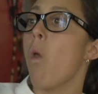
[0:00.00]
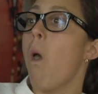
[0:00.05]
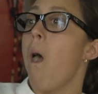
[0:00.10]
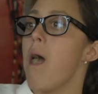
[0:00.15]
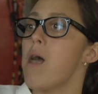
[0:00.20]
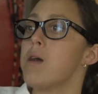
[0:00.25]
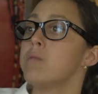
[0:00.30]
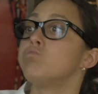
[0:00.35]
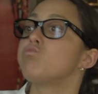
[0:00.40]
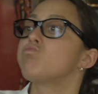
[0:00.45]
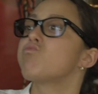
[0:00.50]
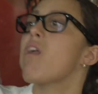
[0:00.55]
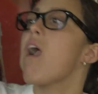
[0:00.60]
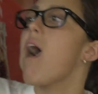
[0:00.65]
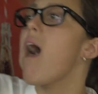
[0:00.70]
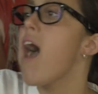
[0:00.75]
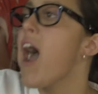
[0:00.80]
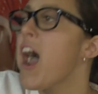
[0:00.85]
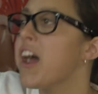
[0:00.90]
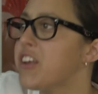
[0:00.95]
Huh?
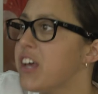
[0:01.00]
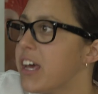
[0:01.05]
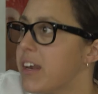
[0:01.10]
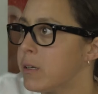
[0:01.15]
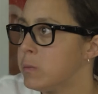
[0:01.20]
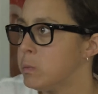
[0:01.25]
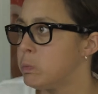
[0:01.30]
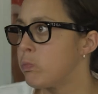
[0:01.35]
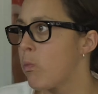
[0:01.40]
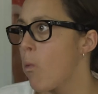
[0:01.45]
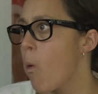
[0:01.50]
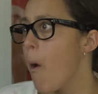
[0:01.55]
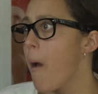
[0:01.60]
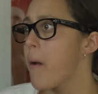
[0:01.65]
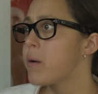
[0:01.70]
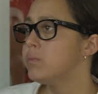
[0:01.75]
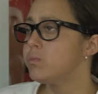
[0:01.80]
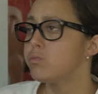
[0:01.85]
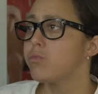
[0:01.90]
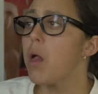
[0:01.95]
I did.
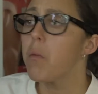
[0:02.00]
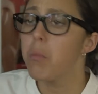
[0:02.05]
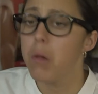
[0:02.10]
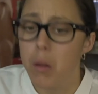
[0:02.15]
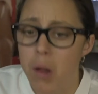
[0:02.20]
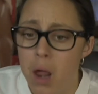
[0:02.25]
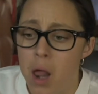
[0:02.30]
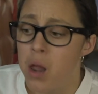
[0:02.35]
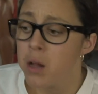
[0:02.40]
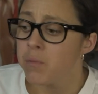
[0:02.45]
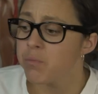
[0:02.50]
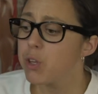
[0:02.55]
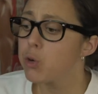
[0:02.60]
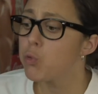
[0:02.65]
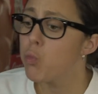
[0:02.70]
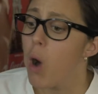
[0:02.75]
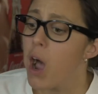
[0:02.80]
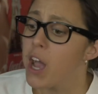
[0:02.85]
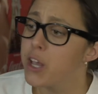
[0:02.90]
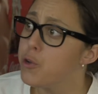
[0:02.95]
And
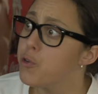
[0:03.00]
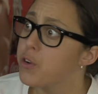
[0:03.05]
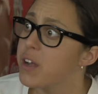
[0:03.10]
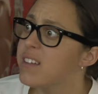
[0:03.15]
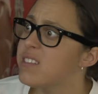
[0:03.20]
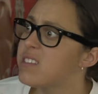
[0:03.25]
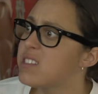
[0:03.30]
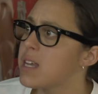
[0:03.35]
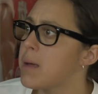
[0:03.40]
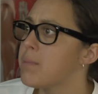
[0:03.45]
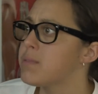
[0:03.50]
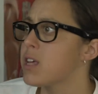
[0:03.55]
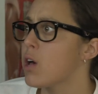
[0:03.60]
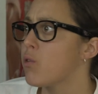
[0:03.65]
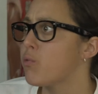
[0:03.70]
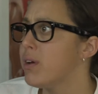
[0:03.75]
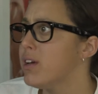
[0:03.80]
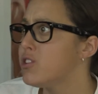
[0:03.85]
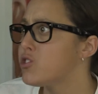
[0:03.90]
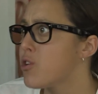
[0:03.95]
why are you against stem cell
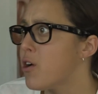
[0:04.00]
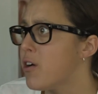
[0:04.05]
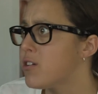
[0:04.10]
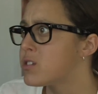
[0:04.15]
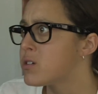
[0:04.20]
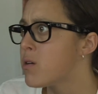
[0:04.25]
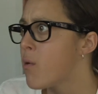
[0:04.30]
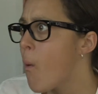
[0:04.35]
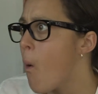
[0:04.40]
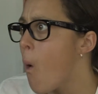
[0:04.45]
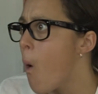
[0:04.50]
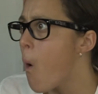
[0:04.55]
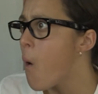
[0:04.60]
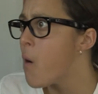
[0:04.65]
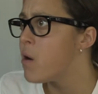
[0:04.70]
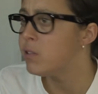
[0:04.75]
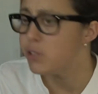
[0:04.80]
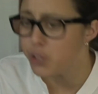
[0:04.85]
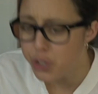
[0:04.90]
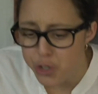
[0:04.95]
research?
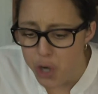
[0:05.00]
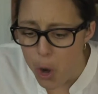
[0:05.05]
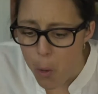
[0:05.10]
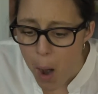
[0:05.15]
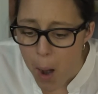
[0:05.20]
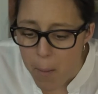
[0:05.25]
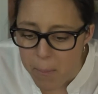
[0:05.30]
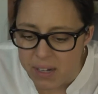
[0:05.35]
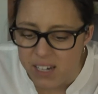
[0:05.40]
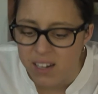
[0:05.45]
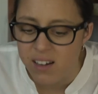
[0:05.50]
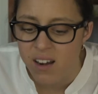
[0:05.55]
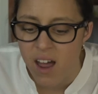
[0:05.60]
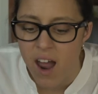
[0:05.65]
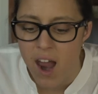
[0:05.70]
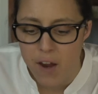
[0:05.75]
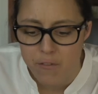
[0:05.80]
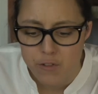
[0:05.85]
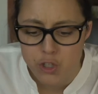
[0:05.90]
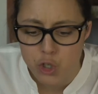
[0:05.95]
You know how many
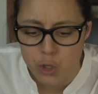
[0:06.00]
lives